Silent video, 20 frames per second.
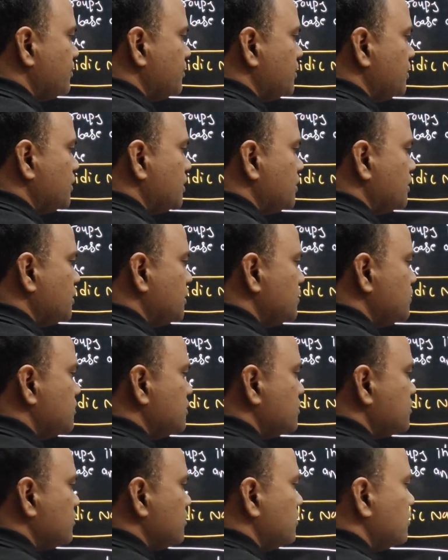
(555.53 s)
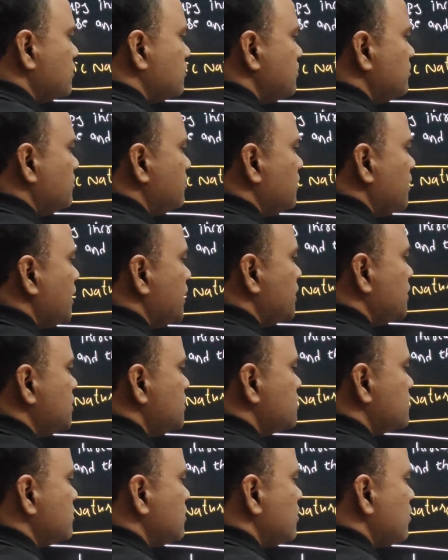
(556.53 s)
pKa is equal to
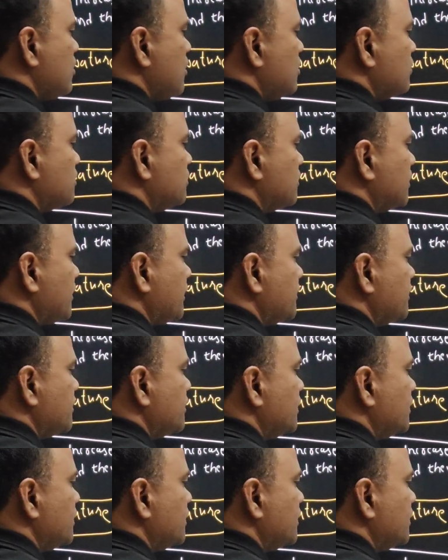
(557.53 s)
minus log Ka.